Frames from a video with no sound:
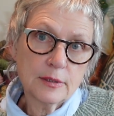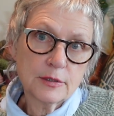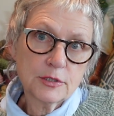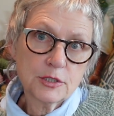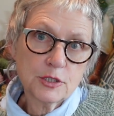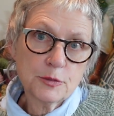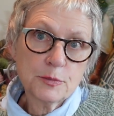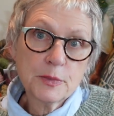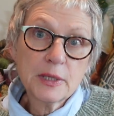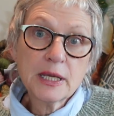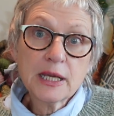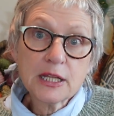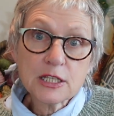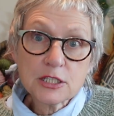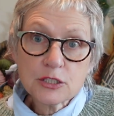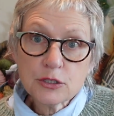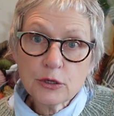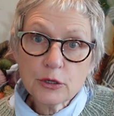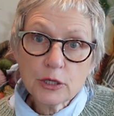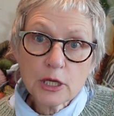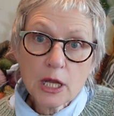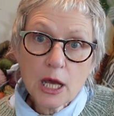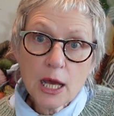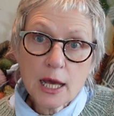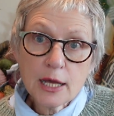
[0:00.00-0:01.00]
to me it's
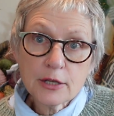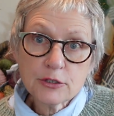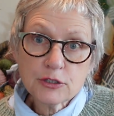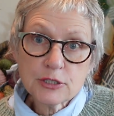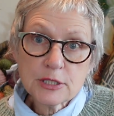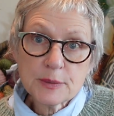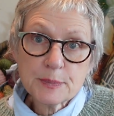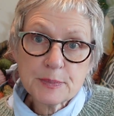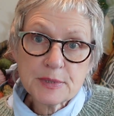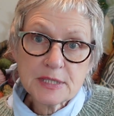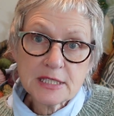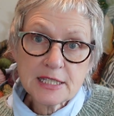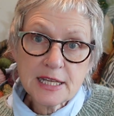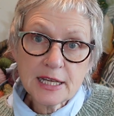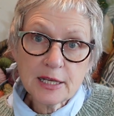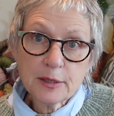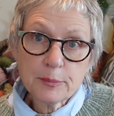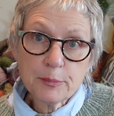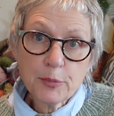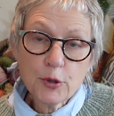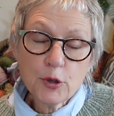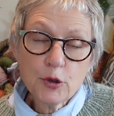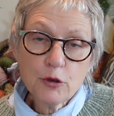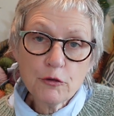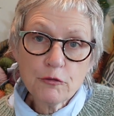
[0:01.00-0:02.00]
not
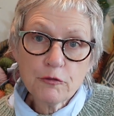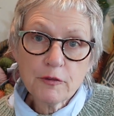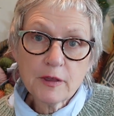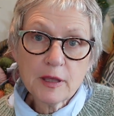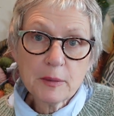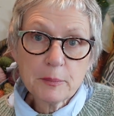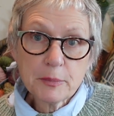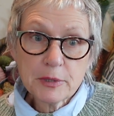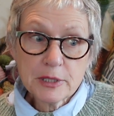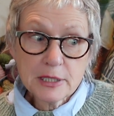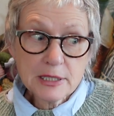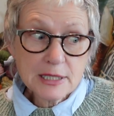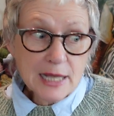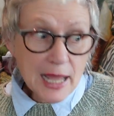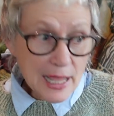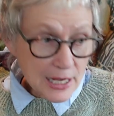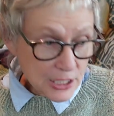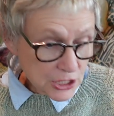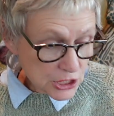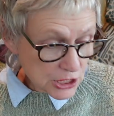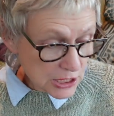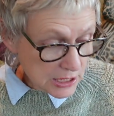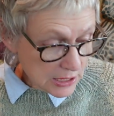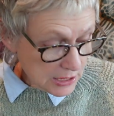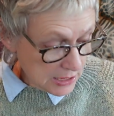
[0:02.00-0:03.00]
100% perfect, but it
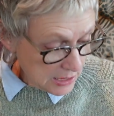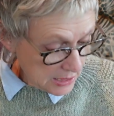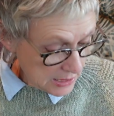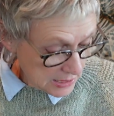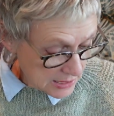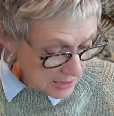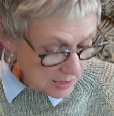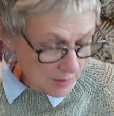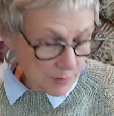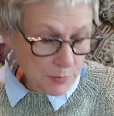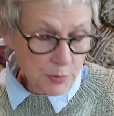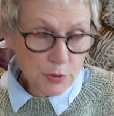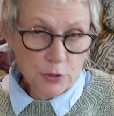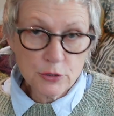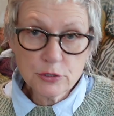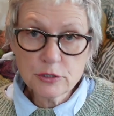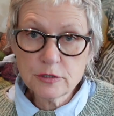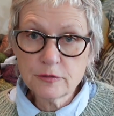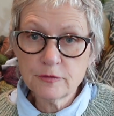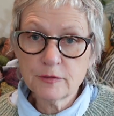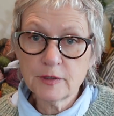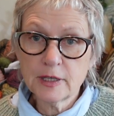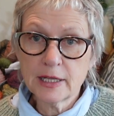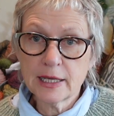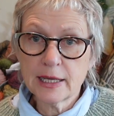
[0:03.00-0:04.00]
actually knits up
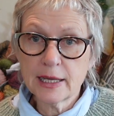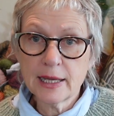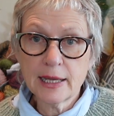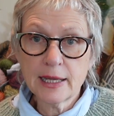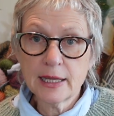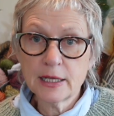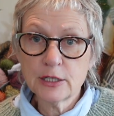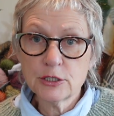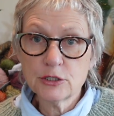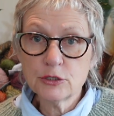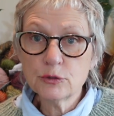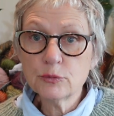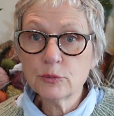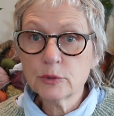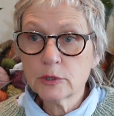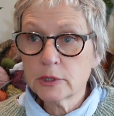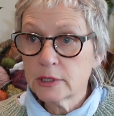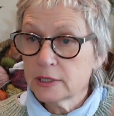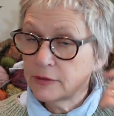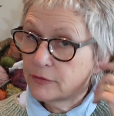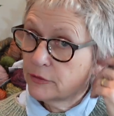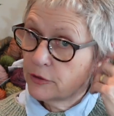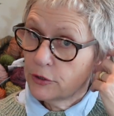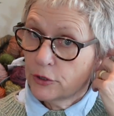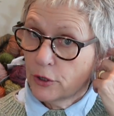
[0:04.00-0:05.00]
beautifully, and you
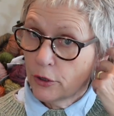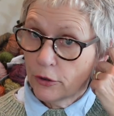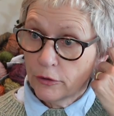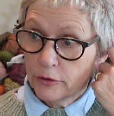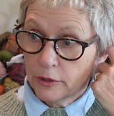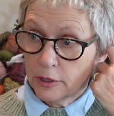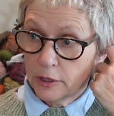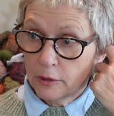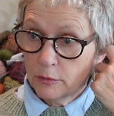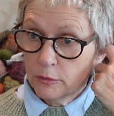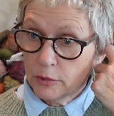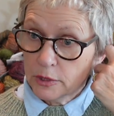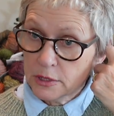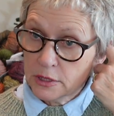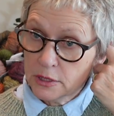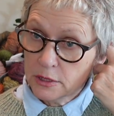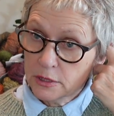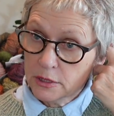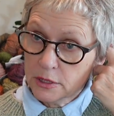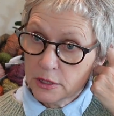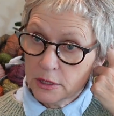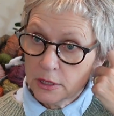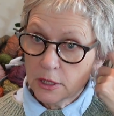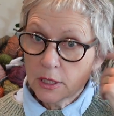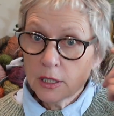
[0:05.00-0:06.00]
wouldn't even know that it
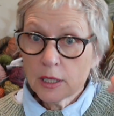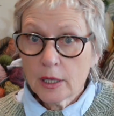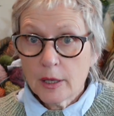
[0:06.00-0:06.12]
wasn't